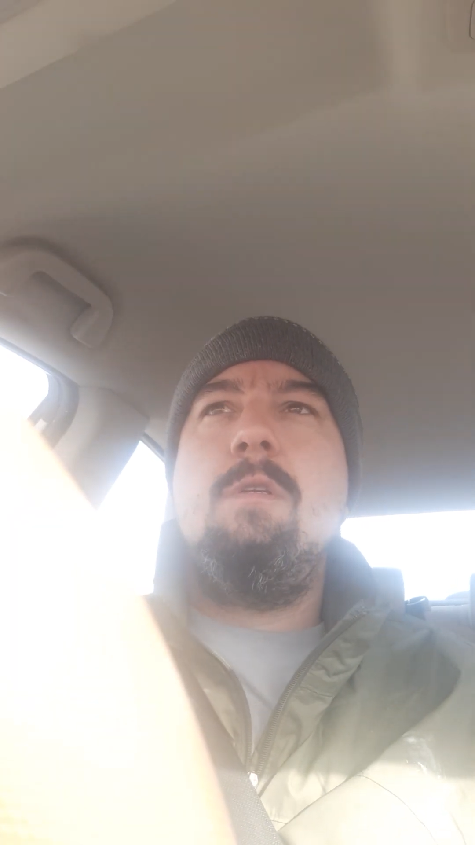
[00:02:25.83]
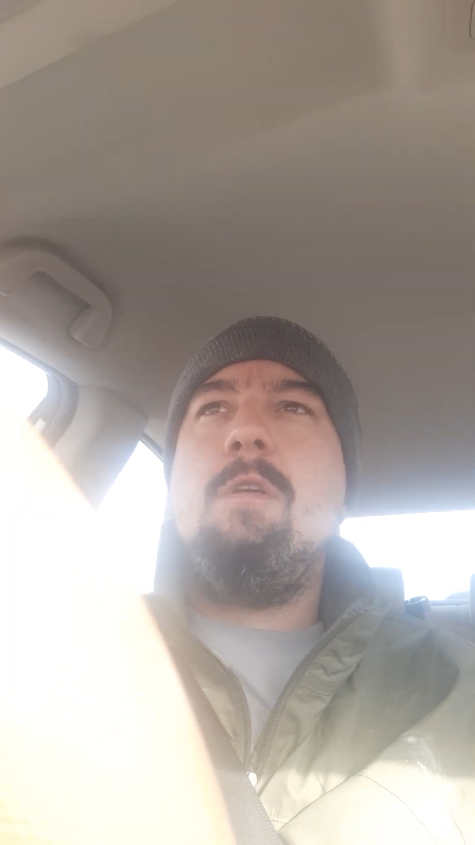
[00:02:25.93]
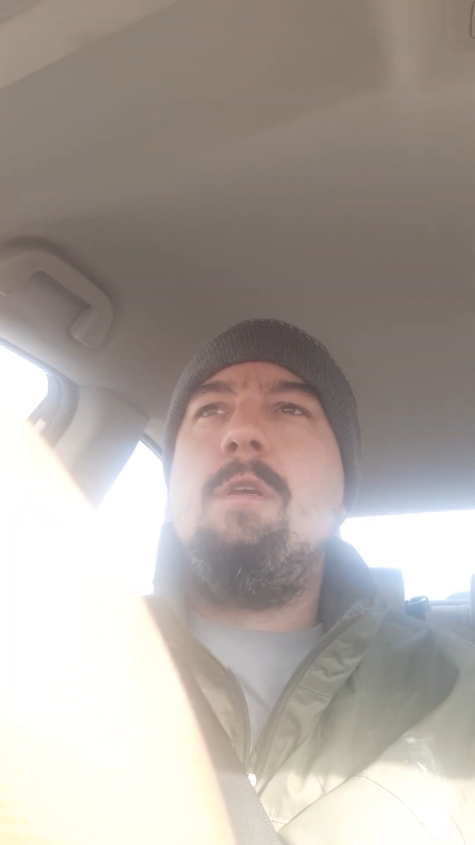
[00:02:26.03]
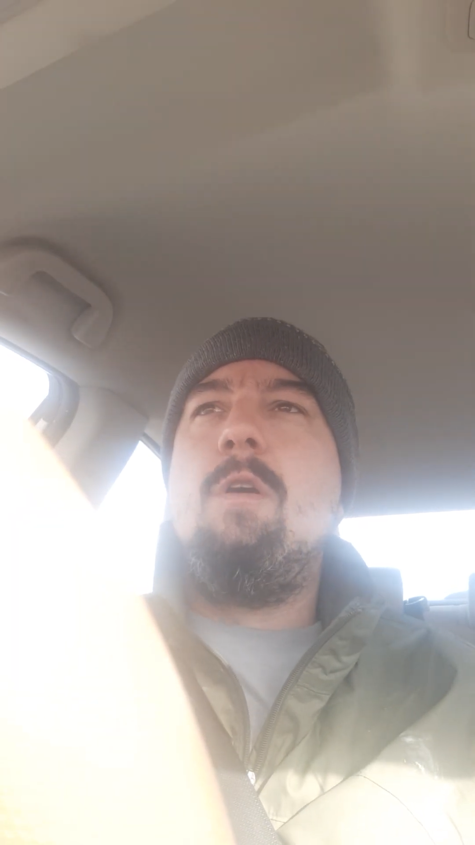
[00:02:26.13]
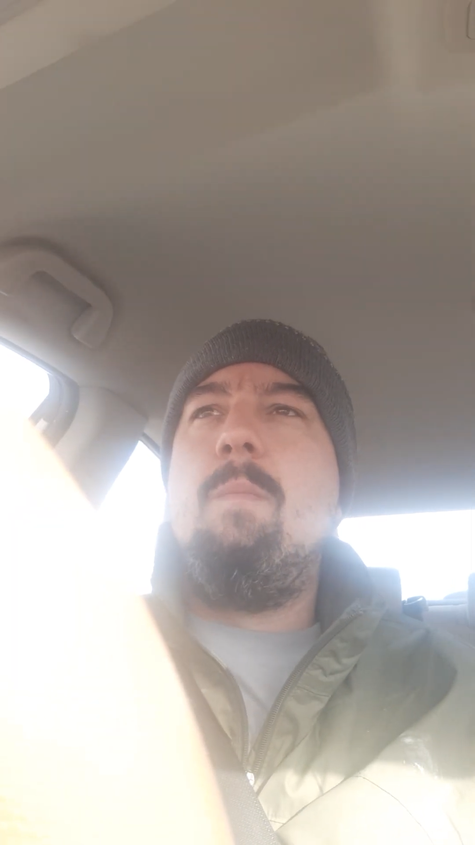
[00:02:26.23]

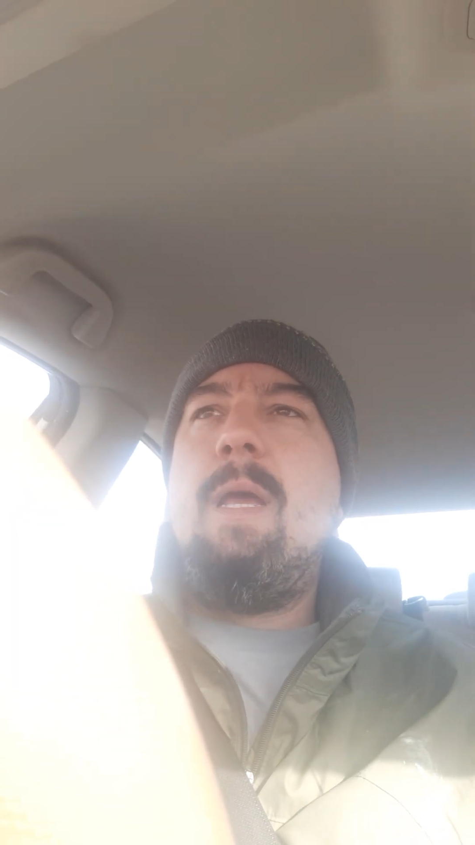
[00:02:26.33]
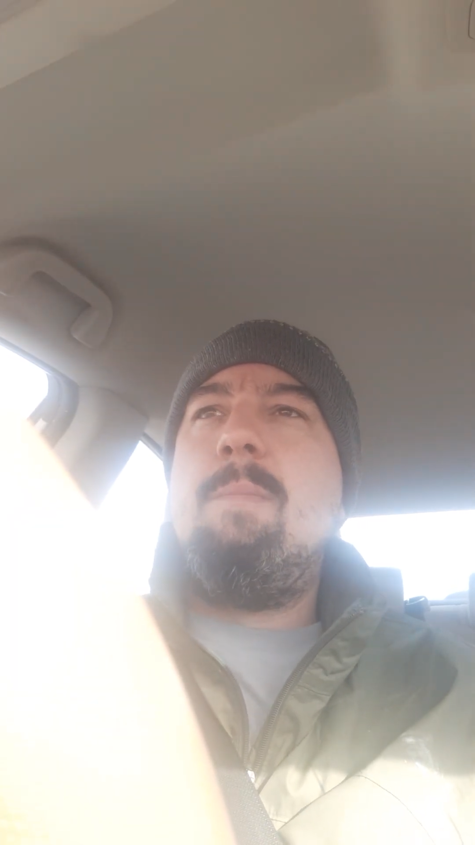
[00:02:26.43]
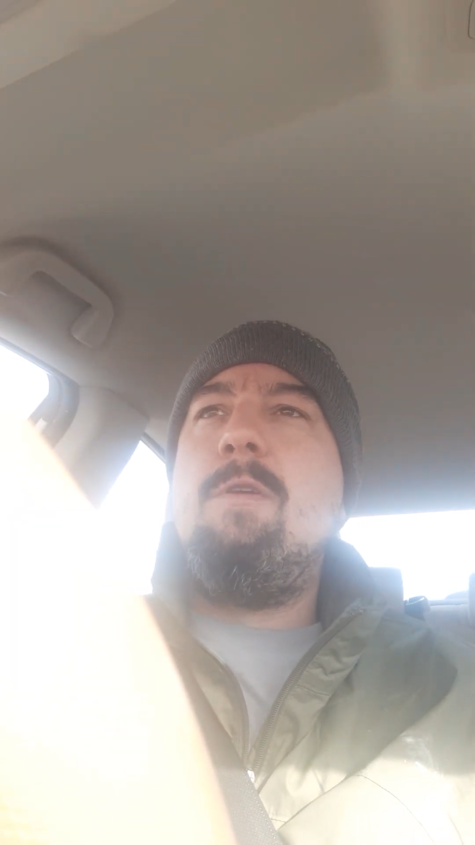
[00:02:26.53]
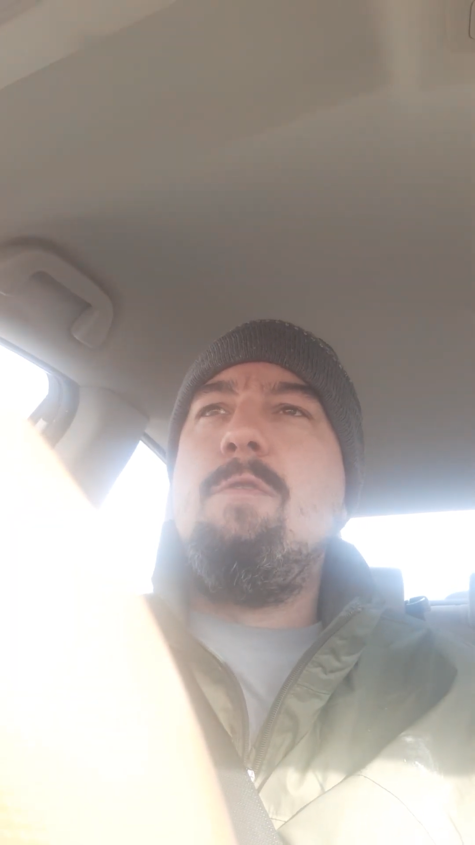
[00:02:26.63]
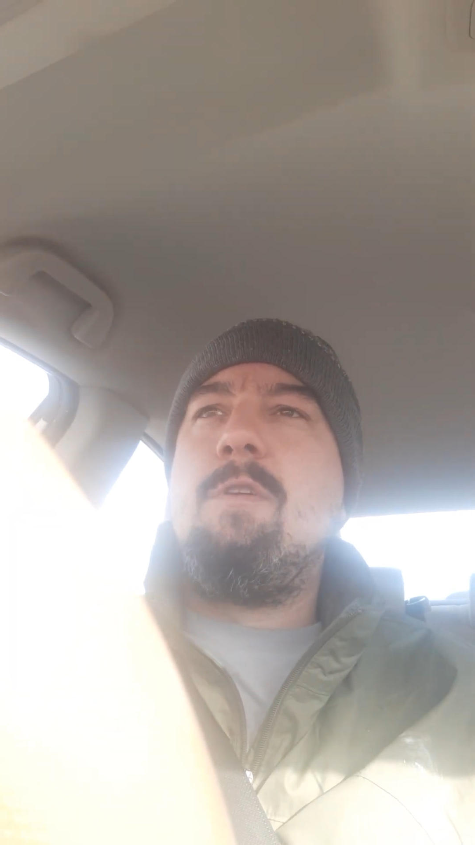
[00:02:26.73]
you know,
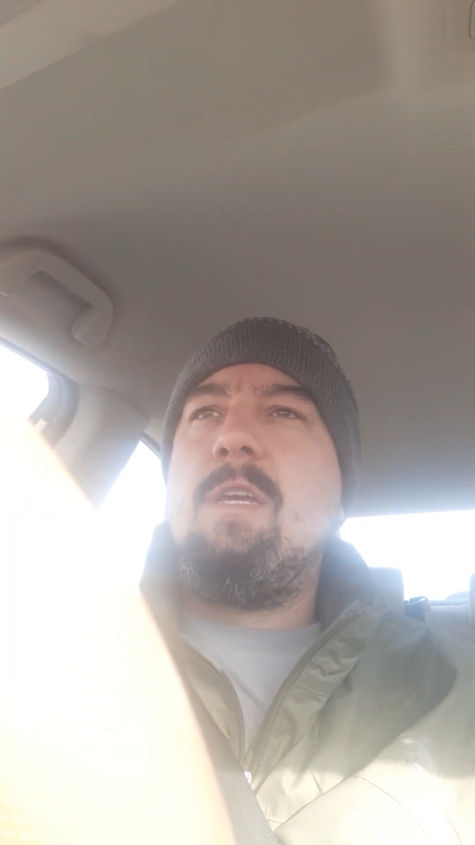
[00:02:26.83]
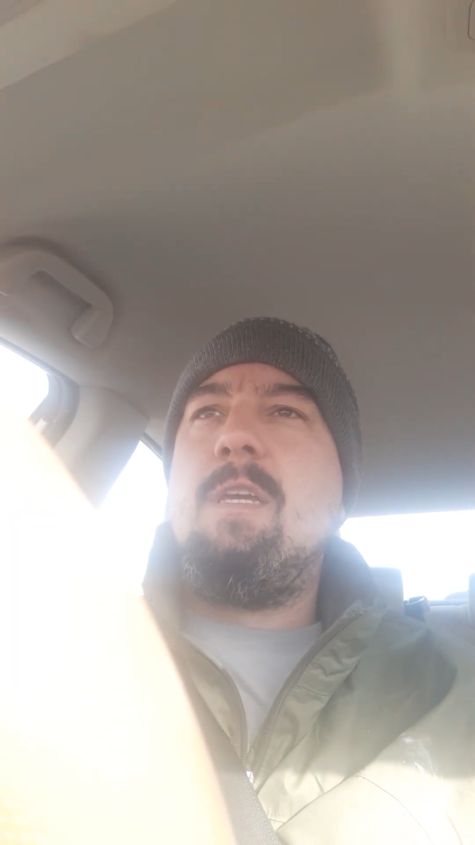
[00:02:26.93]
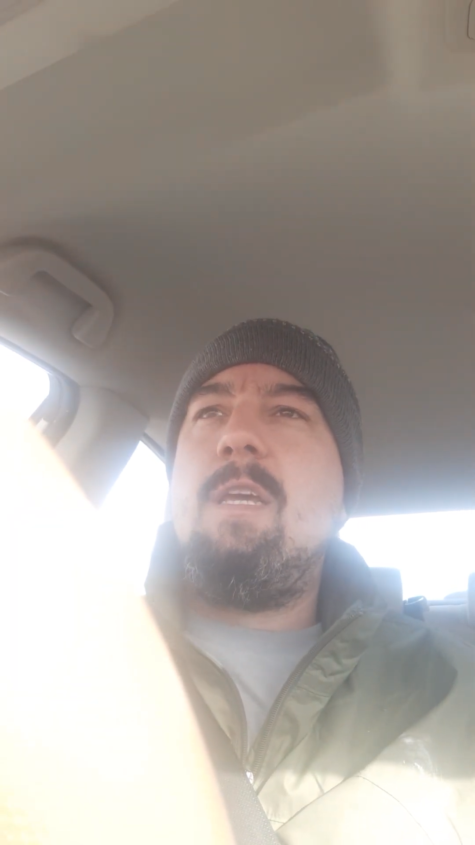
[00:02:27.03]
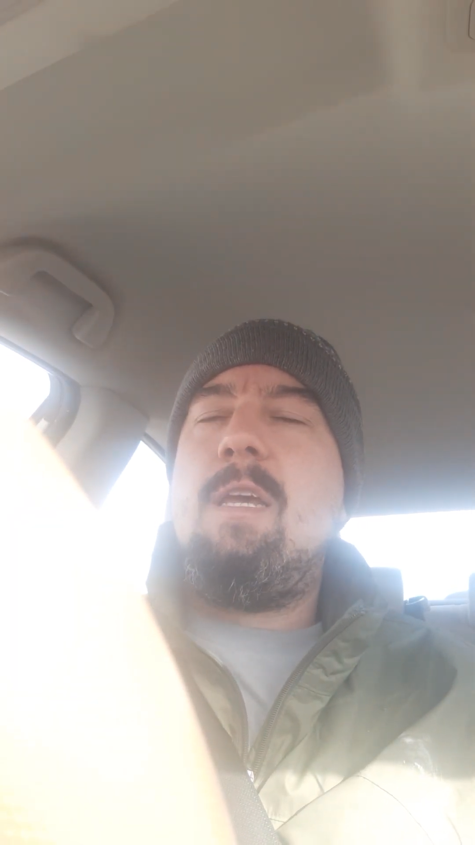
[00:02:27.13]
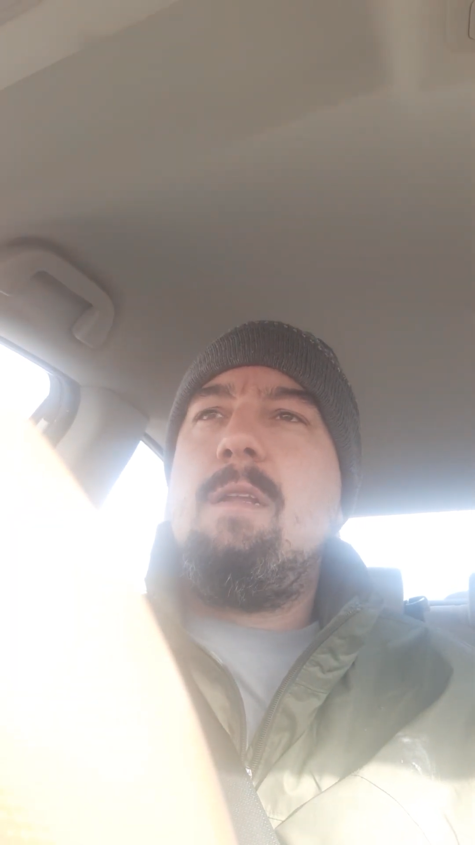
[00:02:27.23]
maybe you can get